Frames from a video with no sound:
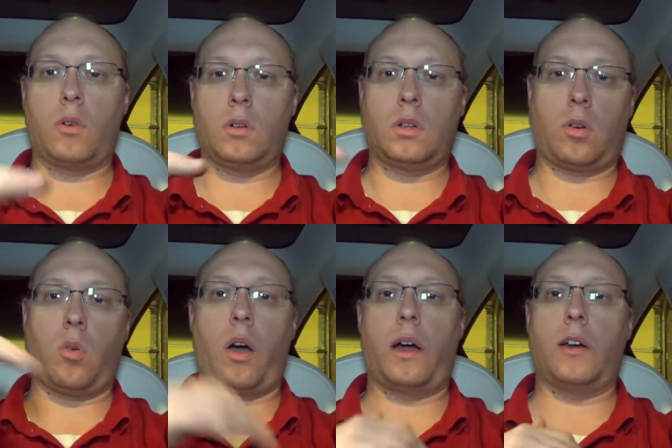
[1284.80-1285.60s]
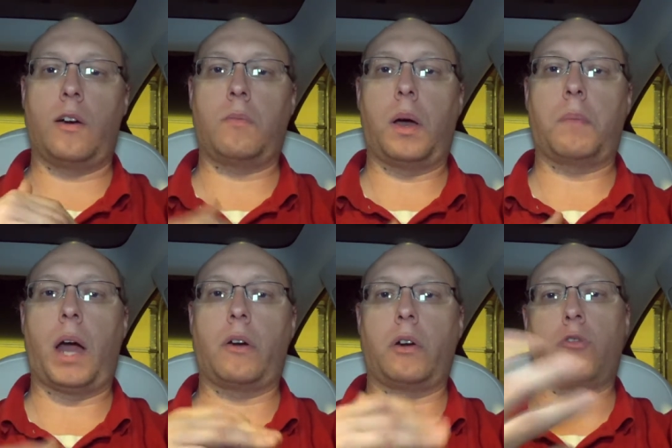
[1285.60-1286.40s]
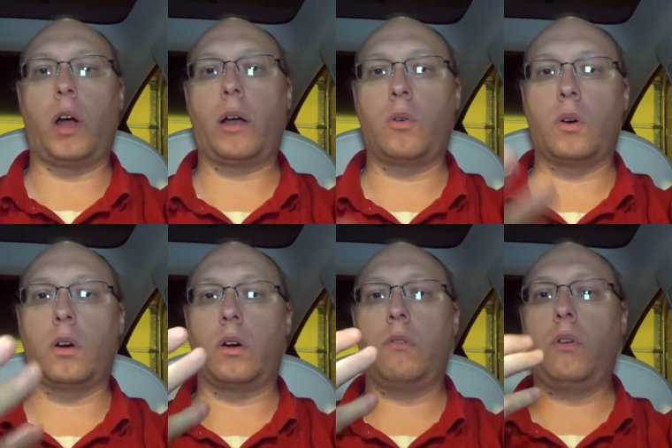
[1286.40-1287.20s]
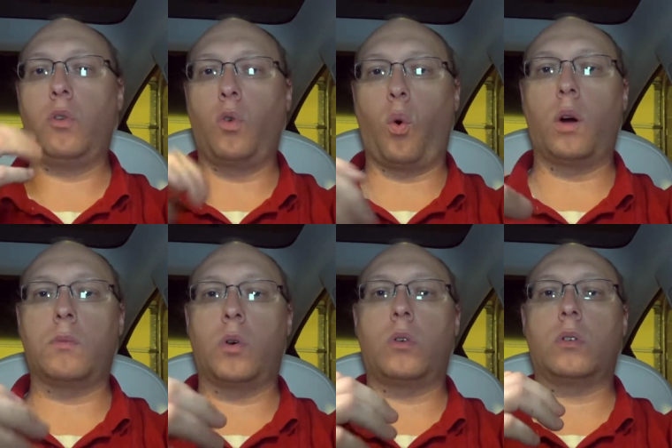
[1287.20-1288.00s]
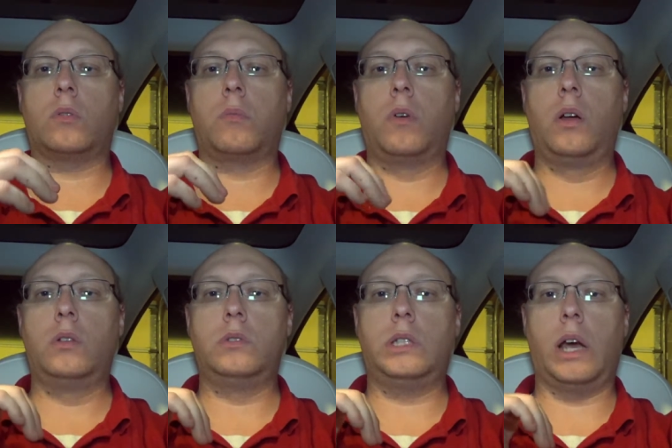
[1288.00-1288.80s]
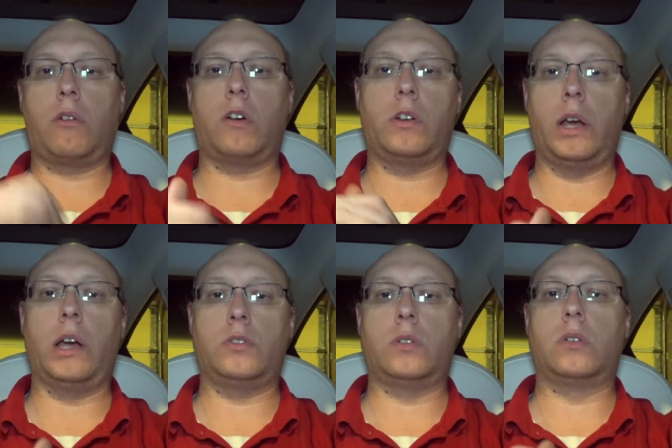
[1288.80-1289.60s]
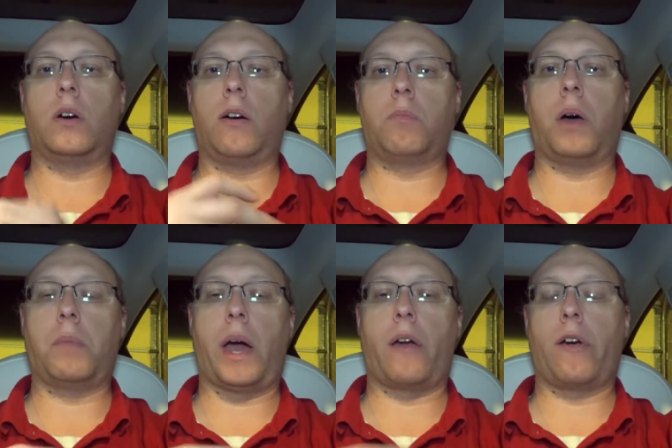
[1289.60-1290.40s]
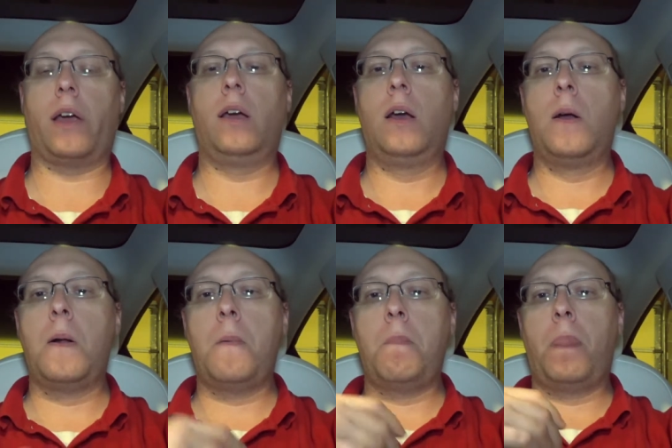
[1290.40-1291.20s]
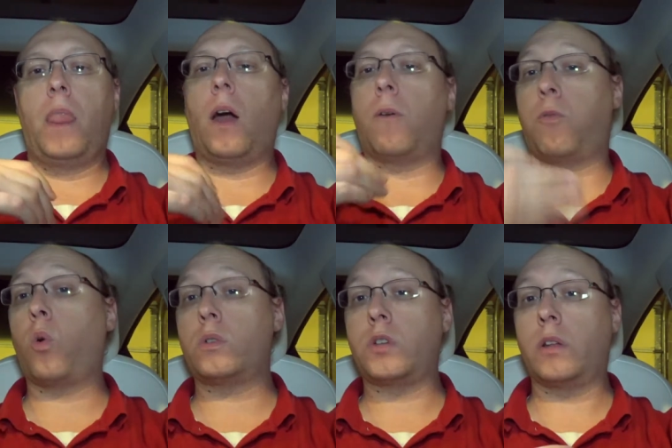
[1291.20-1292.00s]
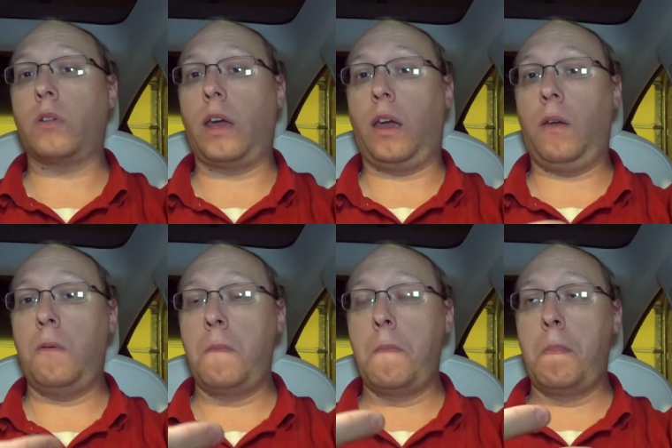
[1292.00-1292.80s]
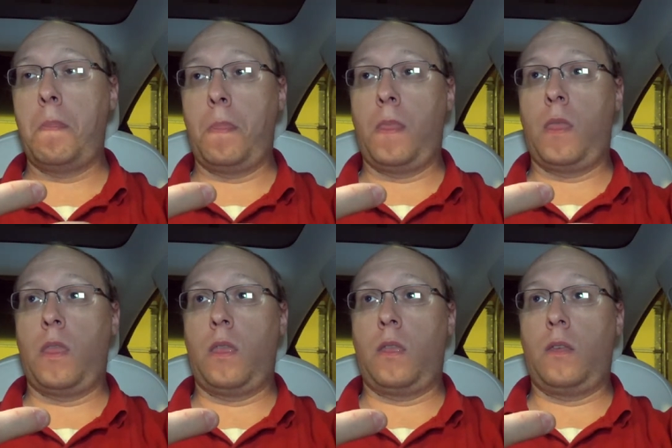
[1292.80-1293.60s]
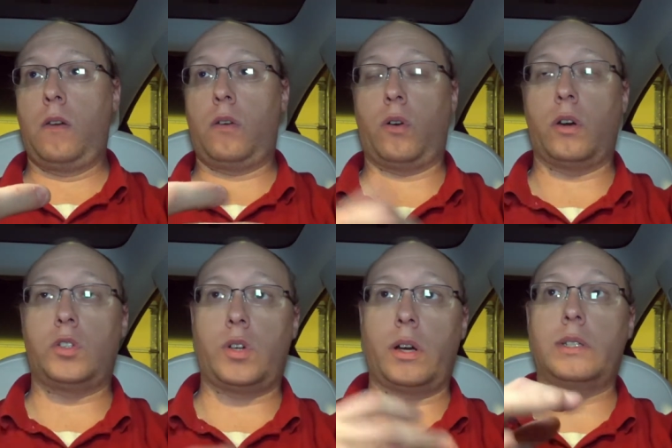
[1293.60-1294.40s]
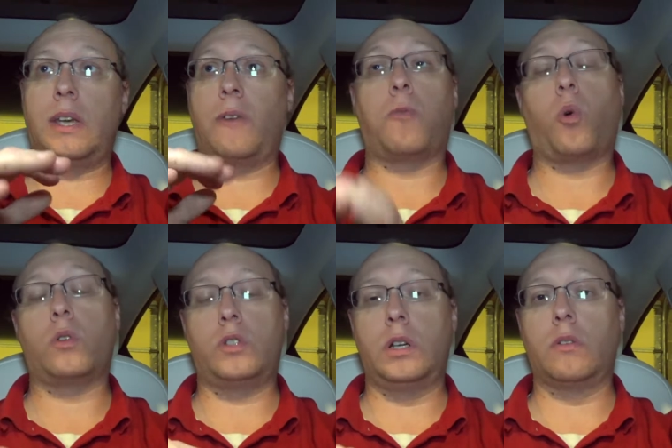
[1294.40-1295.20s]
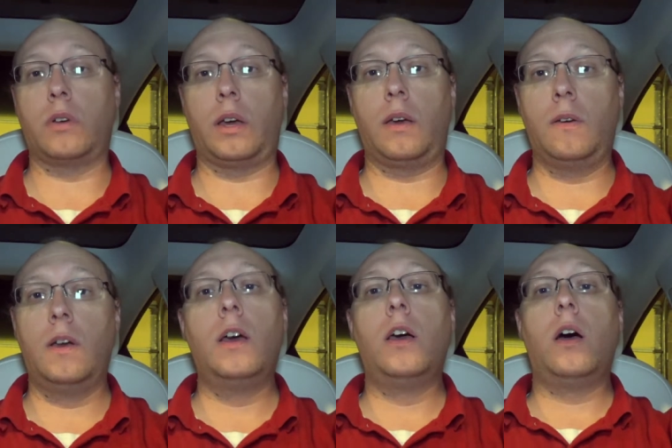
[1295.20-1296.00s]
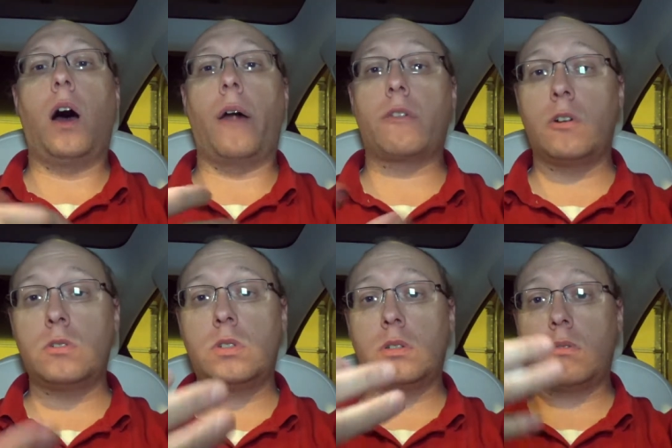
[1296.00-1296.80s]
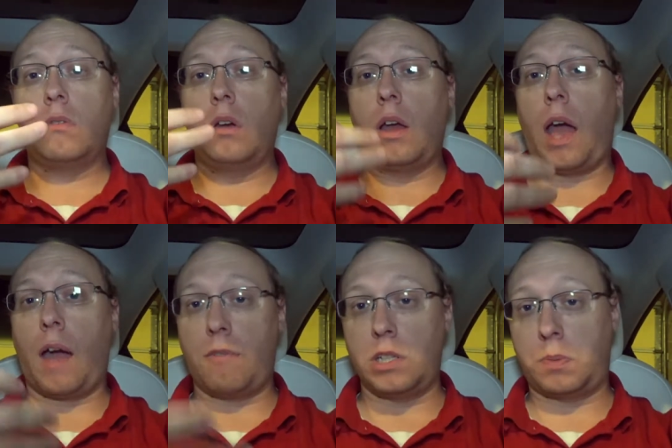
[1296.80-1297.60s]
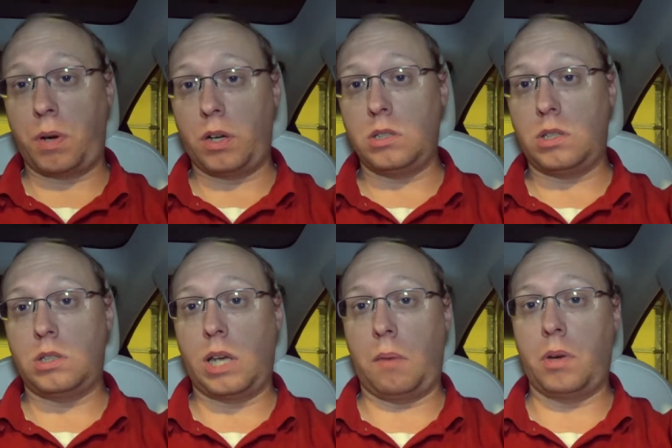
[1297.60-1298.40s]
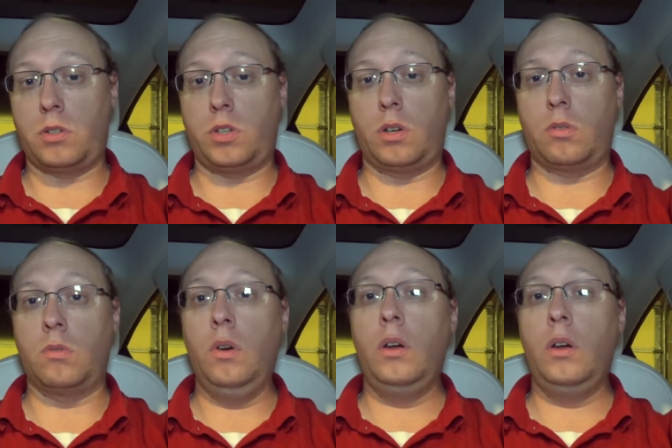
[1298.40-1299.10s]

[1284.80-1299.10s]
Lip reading: decline of my battery, regular normal degradation of my battery. Unfortunately, or should I say fortunately, others have experienced the same issue,